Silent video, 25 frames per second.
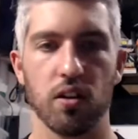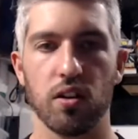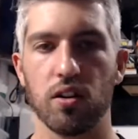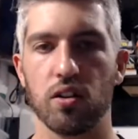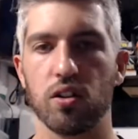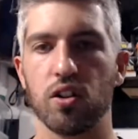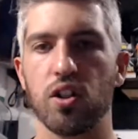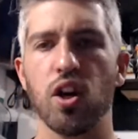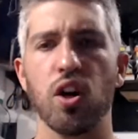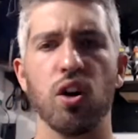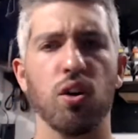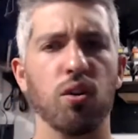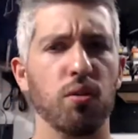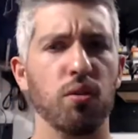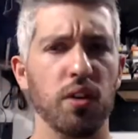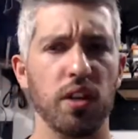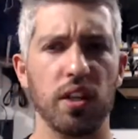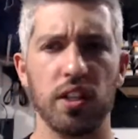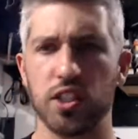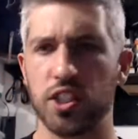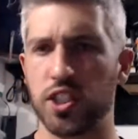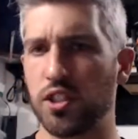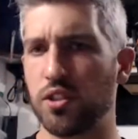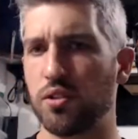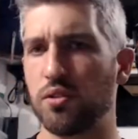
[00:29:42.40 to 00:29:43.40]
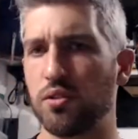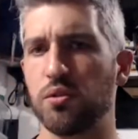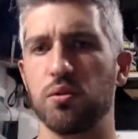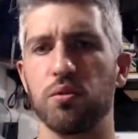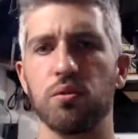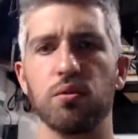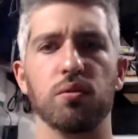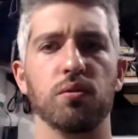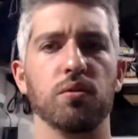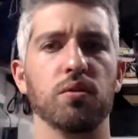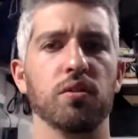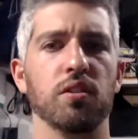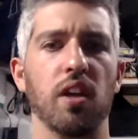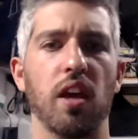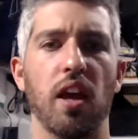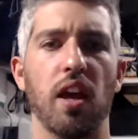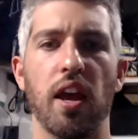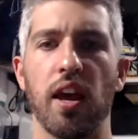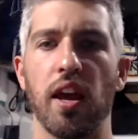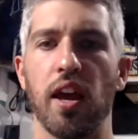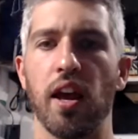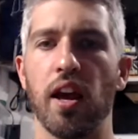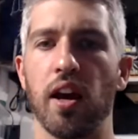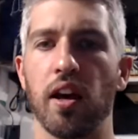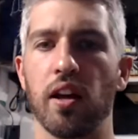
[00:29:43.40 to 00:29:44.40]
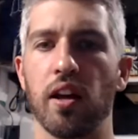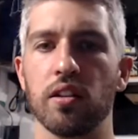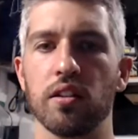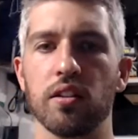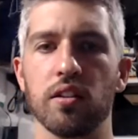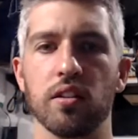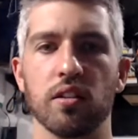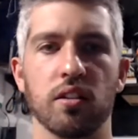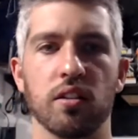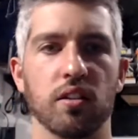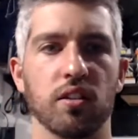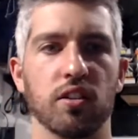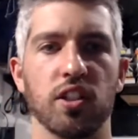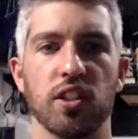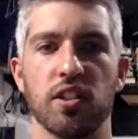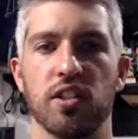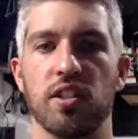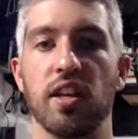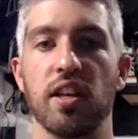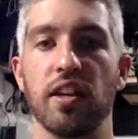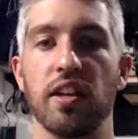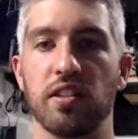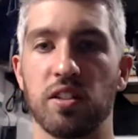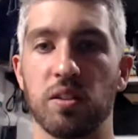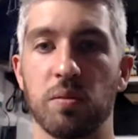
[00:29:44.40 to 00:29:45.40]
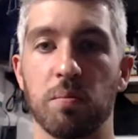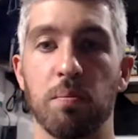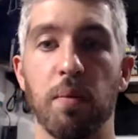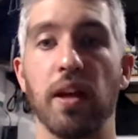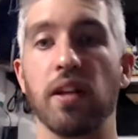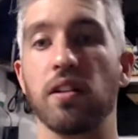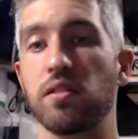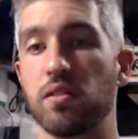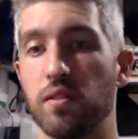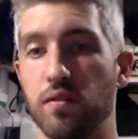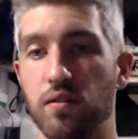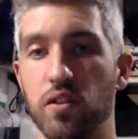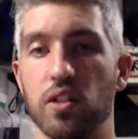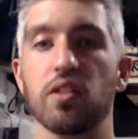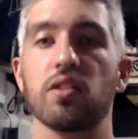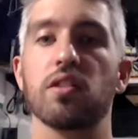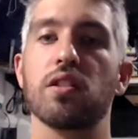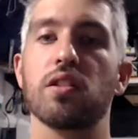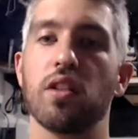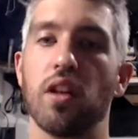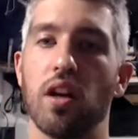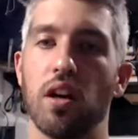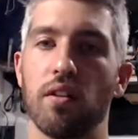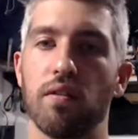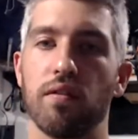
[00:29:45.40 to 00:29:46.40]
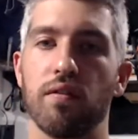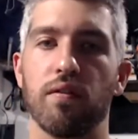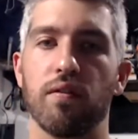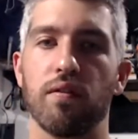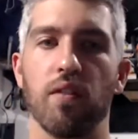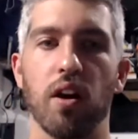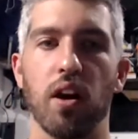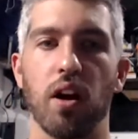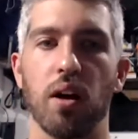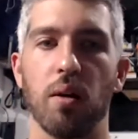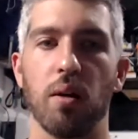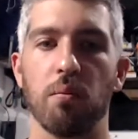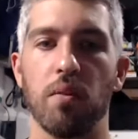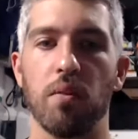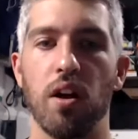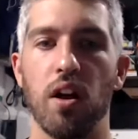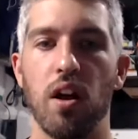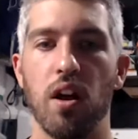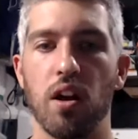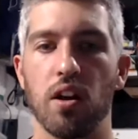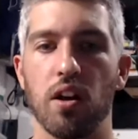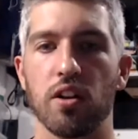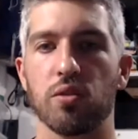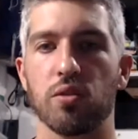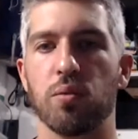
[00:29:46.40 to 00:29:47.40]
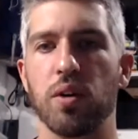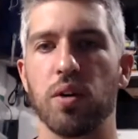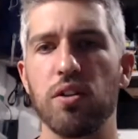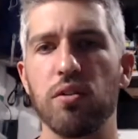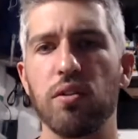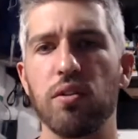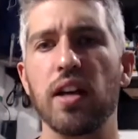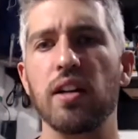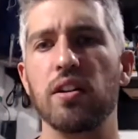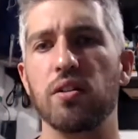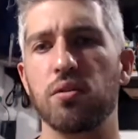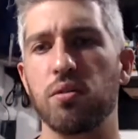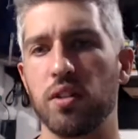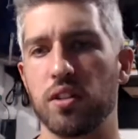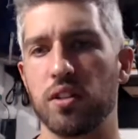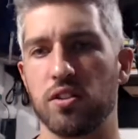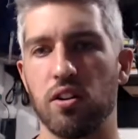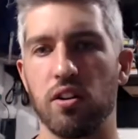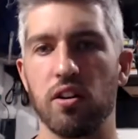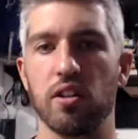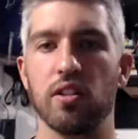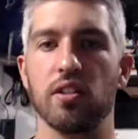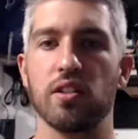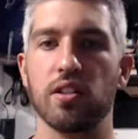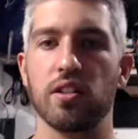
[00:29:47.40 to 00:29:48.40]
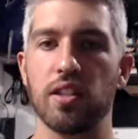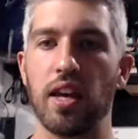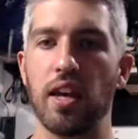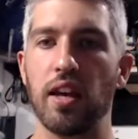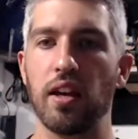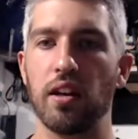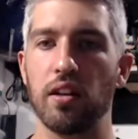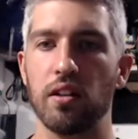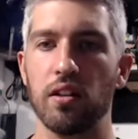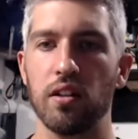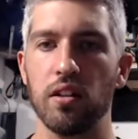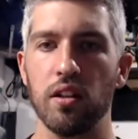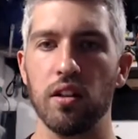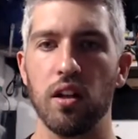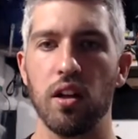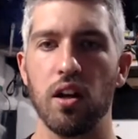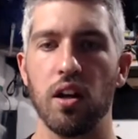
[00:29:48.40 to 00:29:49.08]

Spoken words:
code issues and just the expense of this stuff. Because when you get to a certain scale,